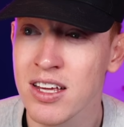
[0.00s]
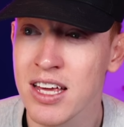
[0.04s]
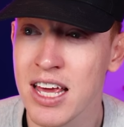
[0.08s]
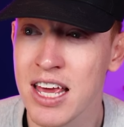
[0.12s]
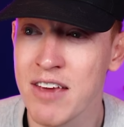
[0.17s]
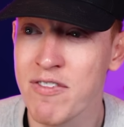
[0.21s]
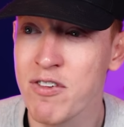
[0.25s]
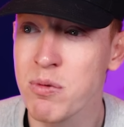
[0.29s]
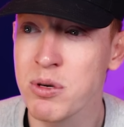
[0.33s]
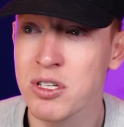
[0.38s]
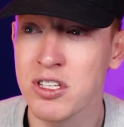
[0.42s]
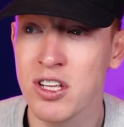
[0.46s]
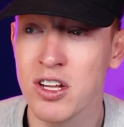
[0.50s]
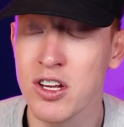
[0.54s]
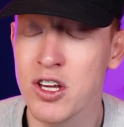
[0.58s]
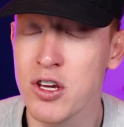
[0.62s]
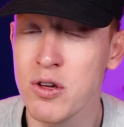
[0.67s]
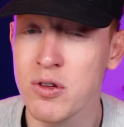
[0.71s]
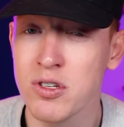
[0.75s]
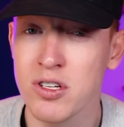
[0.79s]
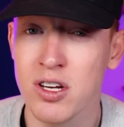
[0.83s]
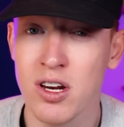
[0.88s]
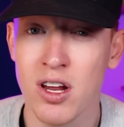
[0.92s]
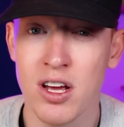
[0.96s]
If he was to
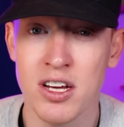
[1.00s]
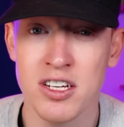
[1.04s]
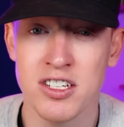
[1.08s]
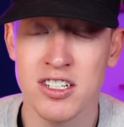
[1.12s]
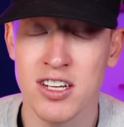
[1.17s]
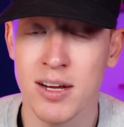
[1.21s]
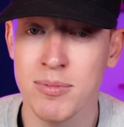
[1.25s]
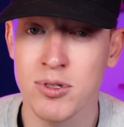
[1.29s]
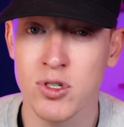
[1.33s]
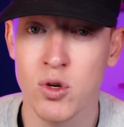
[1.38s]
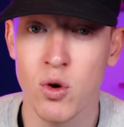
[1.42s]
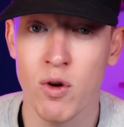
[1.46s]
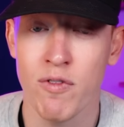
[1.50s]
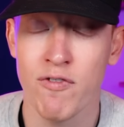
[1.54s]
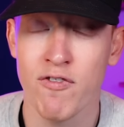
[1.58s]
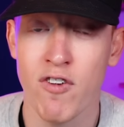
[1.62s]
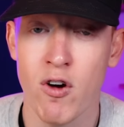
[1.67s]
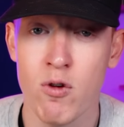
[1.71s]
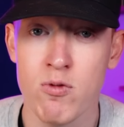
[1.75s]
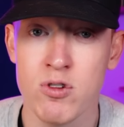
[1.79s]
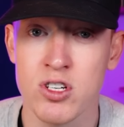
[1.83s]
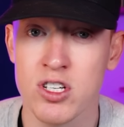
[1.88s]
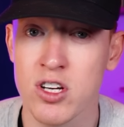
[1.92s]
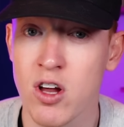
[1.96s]
utilise some sort of
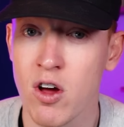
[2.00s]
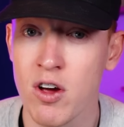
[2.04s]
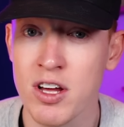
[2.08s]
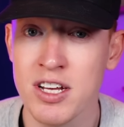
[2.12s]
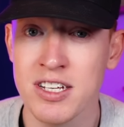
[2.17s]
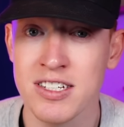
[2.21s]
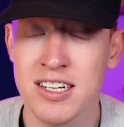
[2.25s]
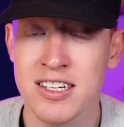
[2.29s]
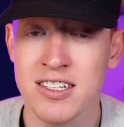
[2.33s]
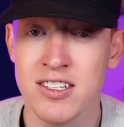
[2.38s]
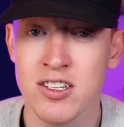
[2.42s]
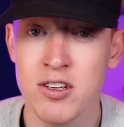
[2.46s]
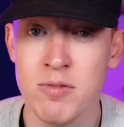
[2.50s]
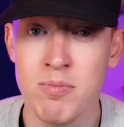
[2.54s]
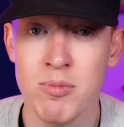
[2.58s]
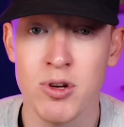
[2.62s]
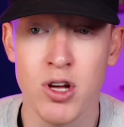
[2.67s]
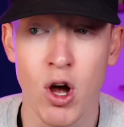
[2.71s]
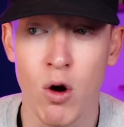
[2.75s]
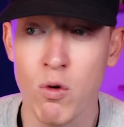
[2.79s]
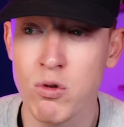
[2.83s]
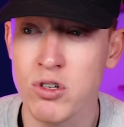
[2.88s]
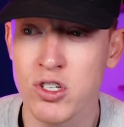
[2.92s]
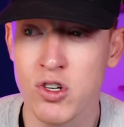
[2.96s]
false 9 system?
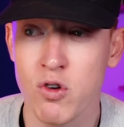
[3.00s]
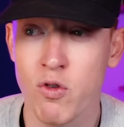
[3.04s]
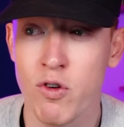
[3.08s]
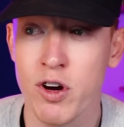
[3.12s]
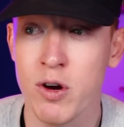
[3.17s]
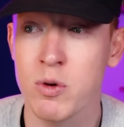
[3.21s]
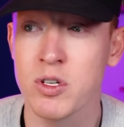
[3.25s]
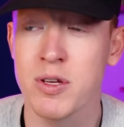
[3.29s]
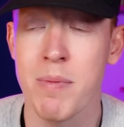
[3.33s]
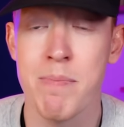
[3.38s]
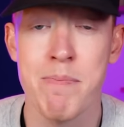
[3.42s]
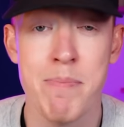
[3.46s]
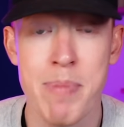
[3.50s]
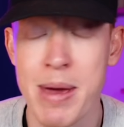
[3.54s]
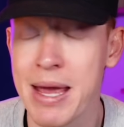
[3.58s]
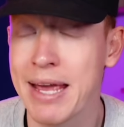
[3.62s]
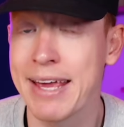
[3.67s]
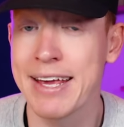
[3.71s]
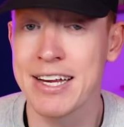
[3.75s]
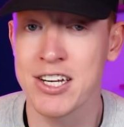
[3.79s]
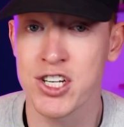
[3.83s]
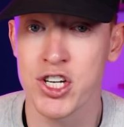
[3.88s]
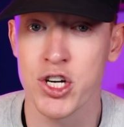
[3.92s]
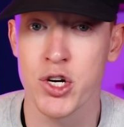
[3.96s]
Goal scoring was a
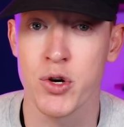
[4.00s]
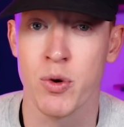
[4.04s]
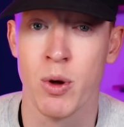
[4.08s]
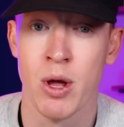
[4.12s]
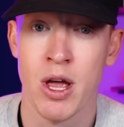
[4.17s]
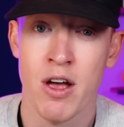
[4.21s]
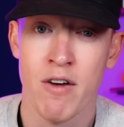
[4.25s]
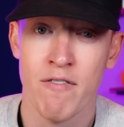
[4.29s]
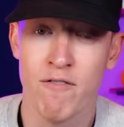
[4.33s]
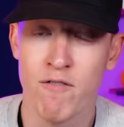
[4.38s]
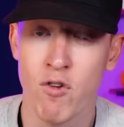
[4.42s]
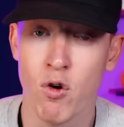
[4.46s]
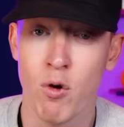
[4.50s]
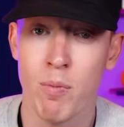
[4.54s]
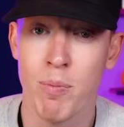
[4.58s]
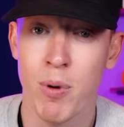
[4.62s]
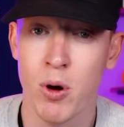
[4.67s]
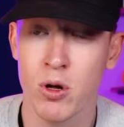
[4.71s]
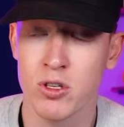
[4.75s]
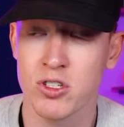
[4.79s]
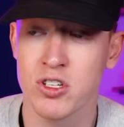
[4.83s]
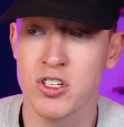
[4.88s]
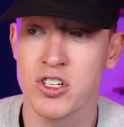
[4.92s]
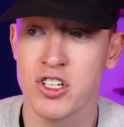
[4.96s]
big issue for
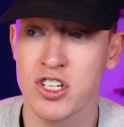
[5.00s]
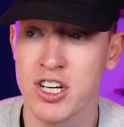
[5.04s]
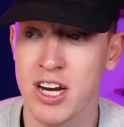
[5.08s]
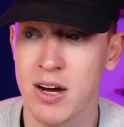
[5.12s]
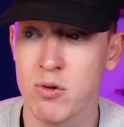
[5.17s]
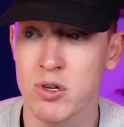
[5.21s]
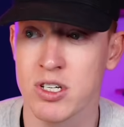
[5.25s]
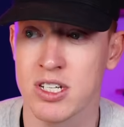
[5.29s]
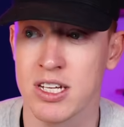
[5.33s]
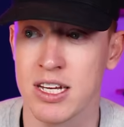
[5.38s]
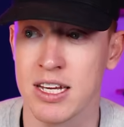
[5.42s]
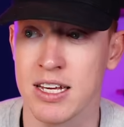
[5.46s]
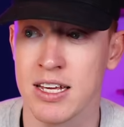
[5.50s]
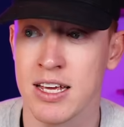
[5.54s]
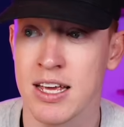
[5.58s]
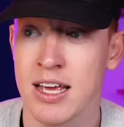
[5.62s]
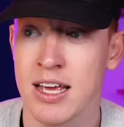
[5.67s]
Potter's Chelsea.